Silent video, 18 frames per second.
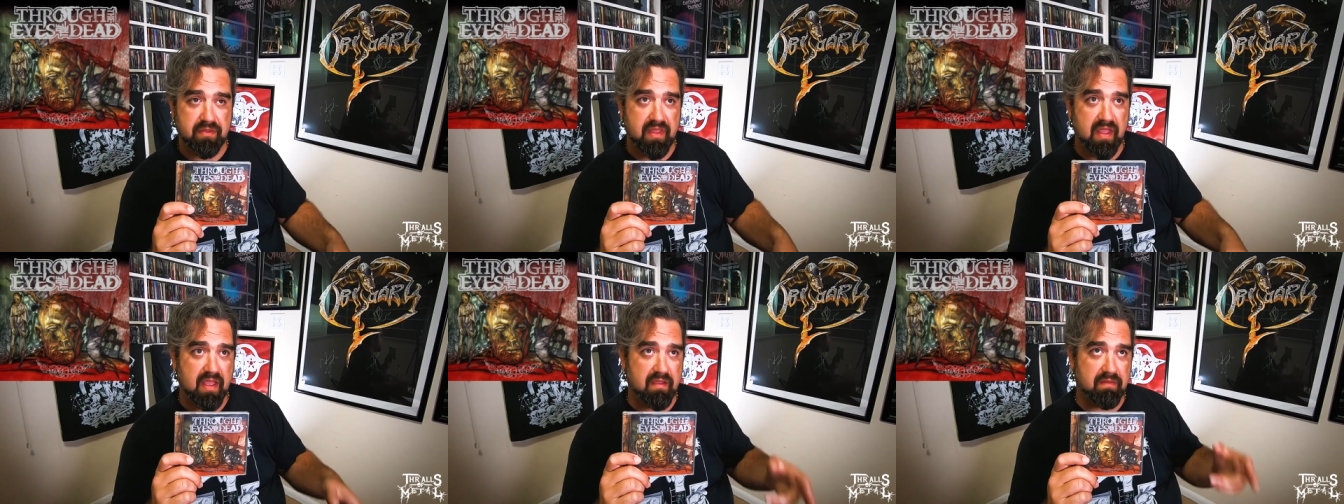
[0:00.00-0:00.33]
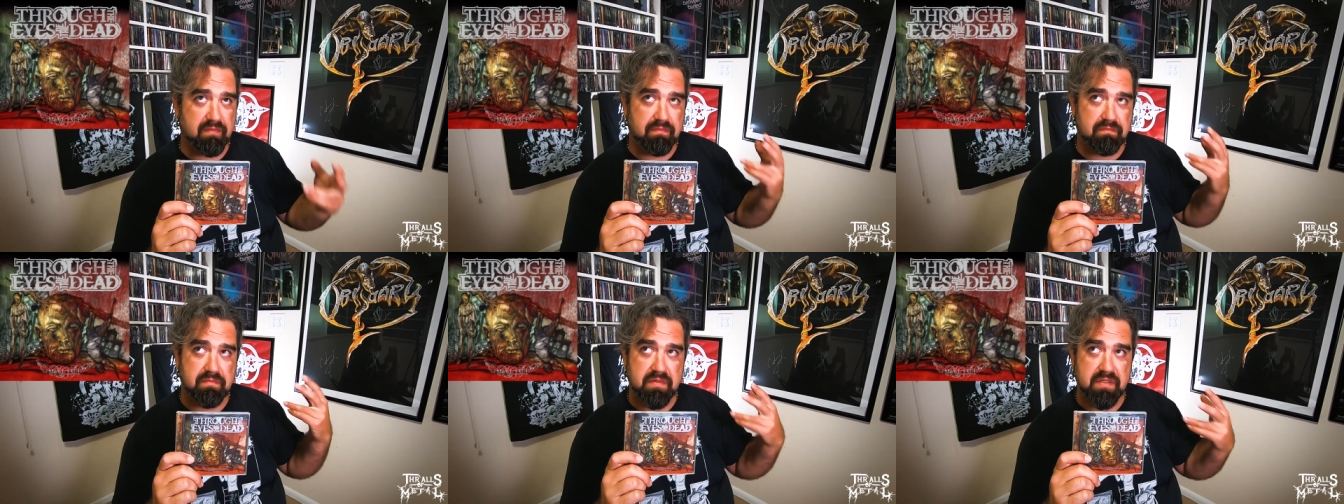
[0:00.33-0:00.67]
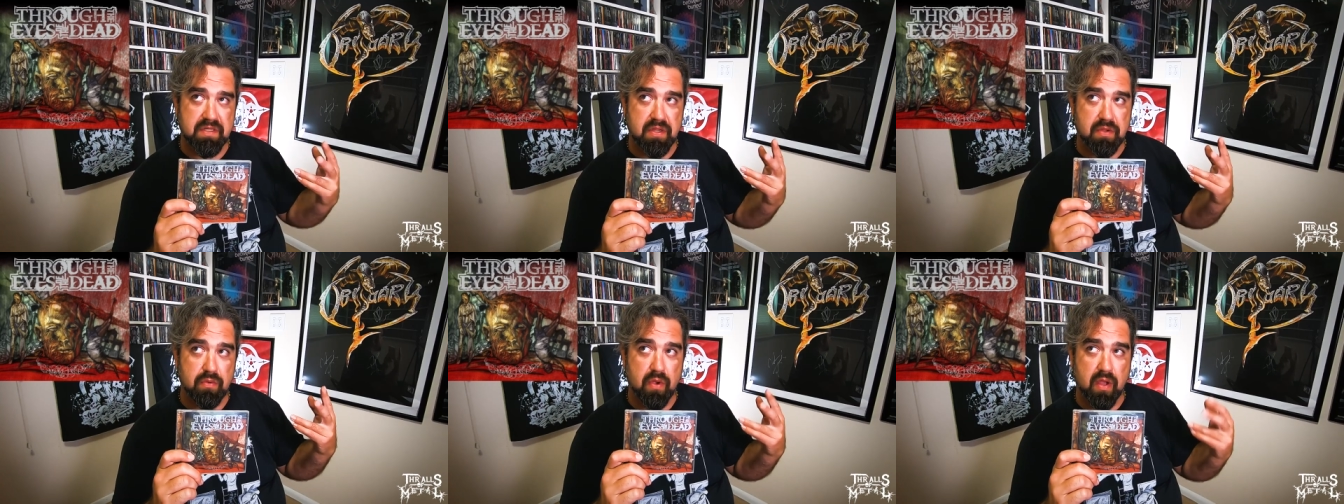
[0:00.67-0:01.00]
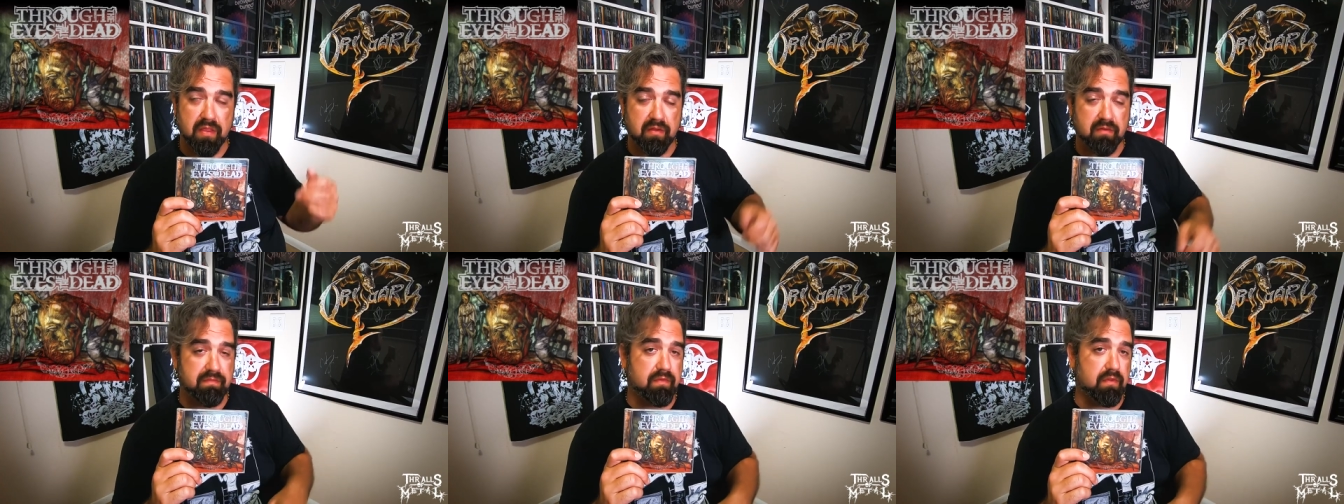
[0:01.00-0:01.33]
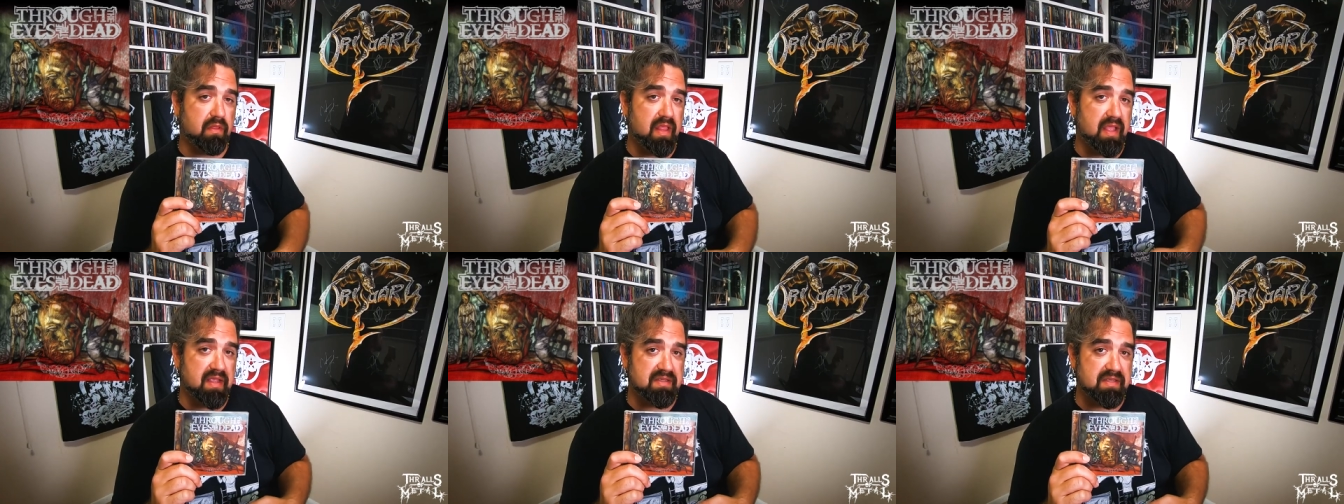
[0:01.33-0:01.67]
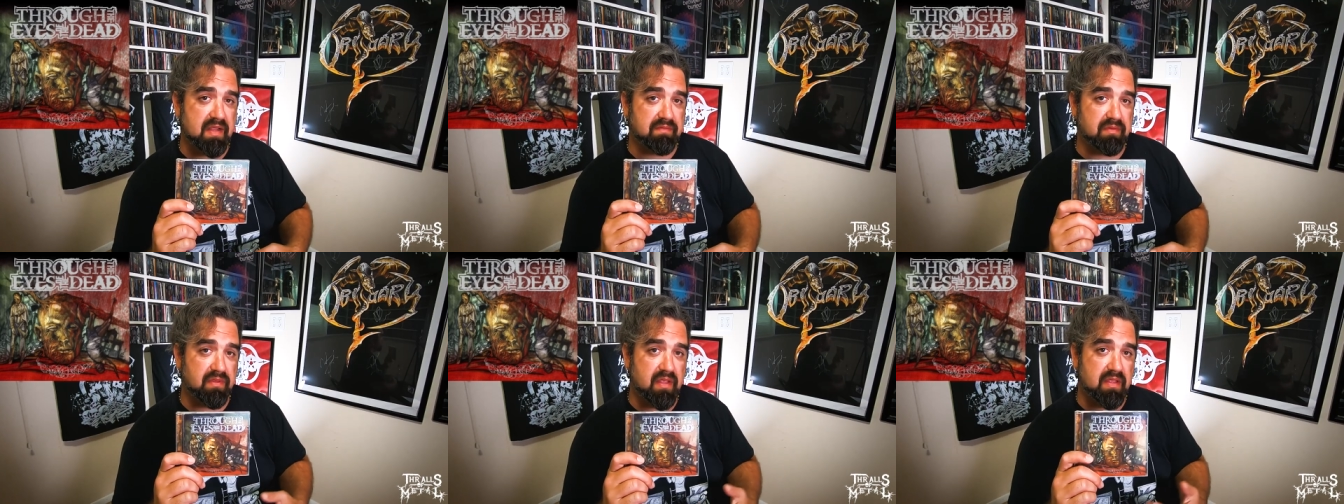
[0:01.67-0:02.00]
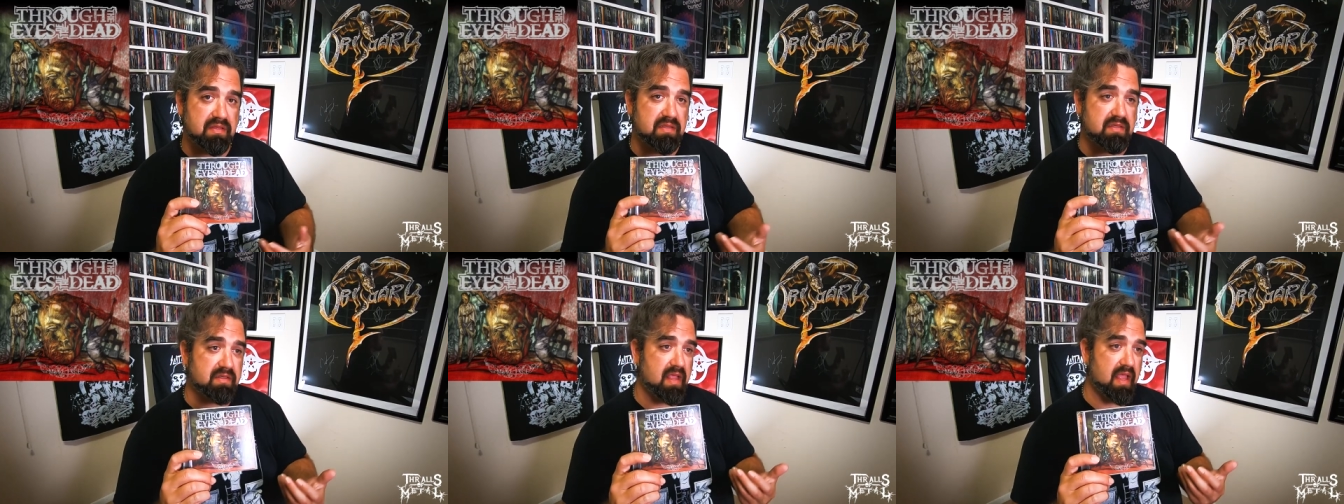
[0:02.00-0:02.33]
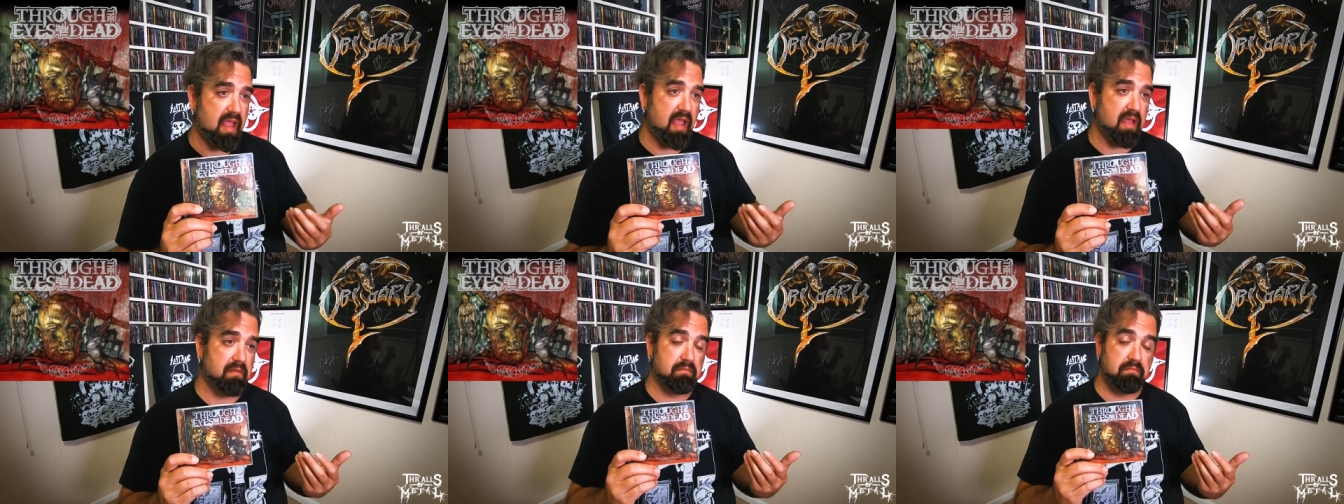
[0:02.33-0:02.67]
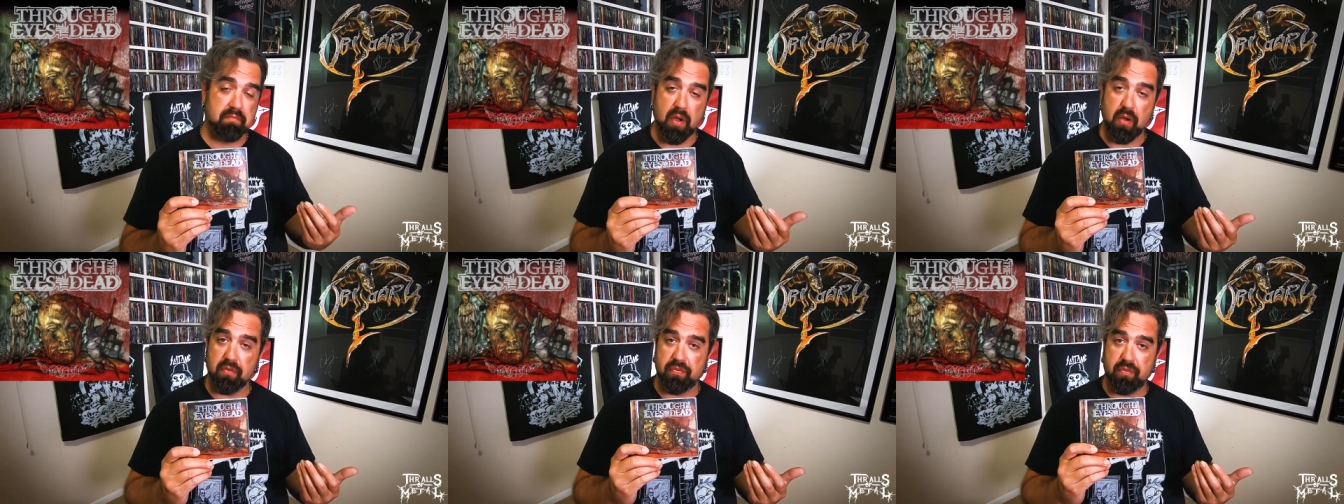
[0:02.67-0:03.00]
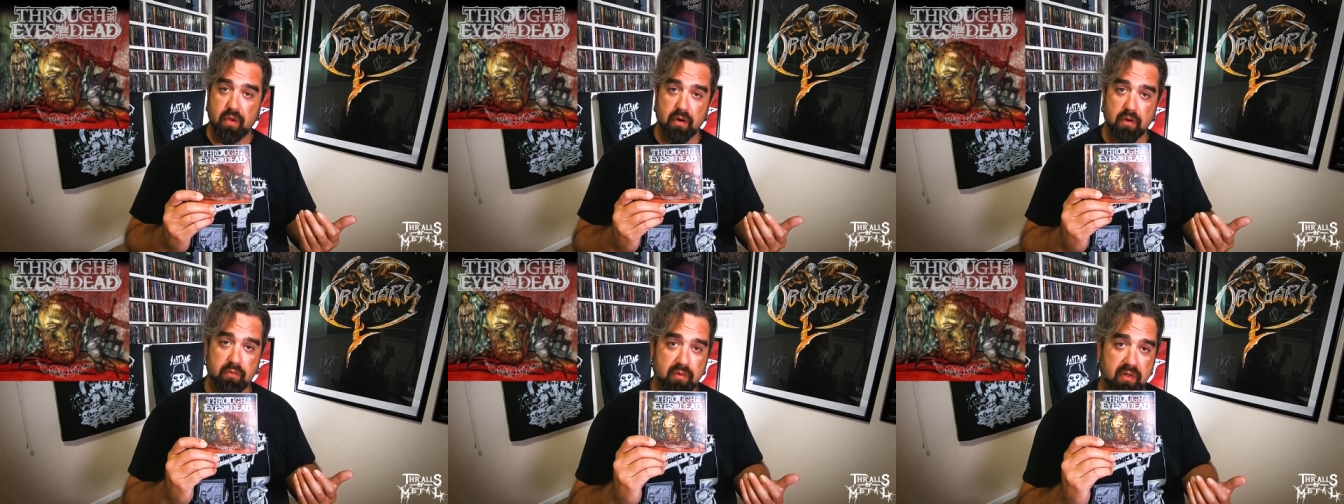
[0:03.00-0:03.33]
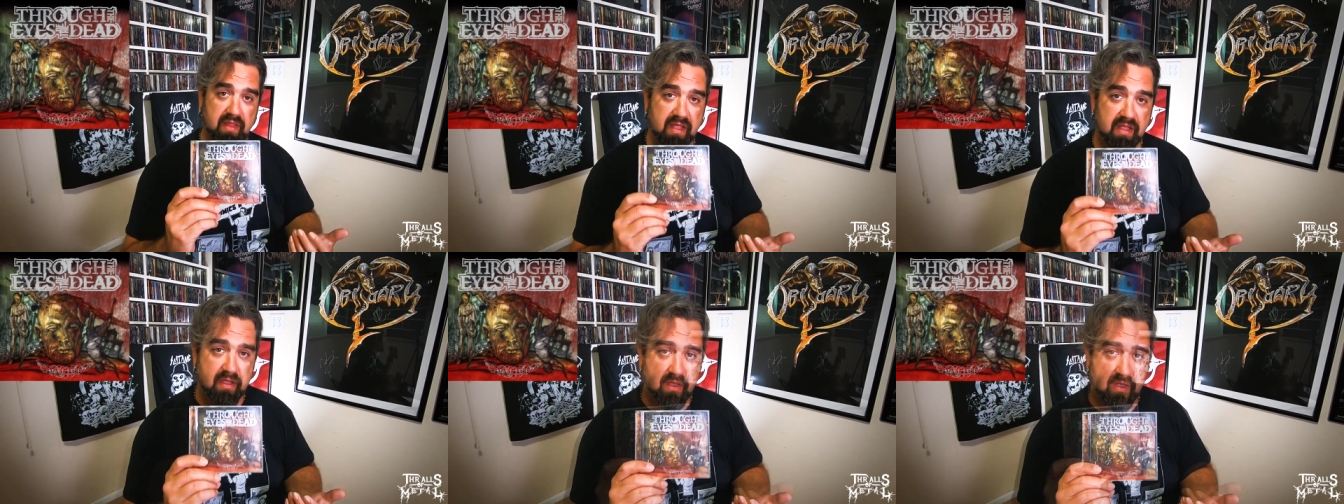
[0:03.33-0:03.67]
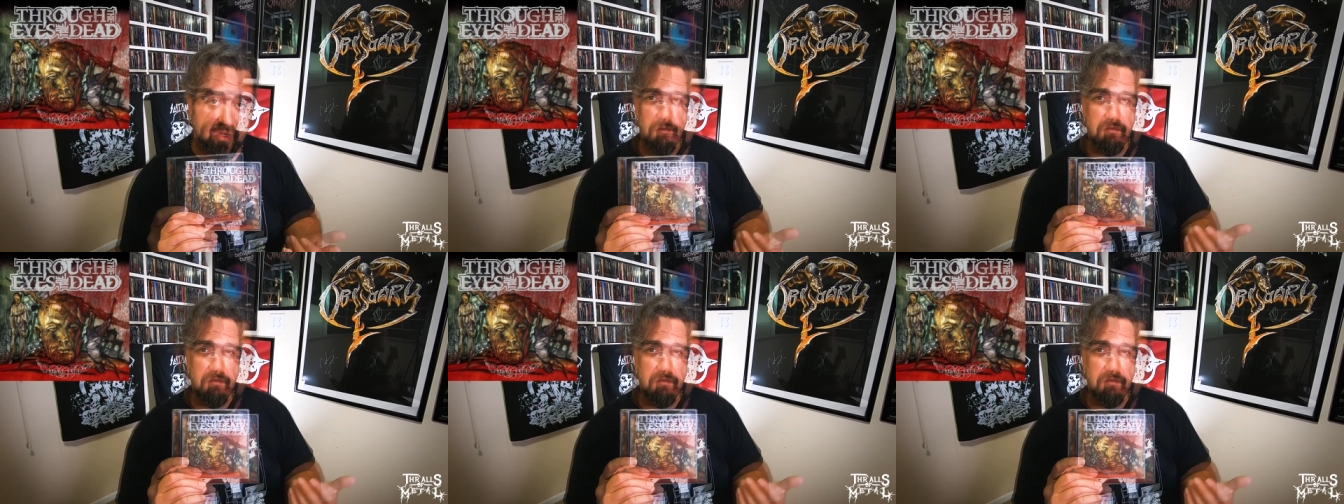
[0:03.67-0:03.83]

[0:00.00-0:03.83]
They have two other full lengths after this, and both are really good.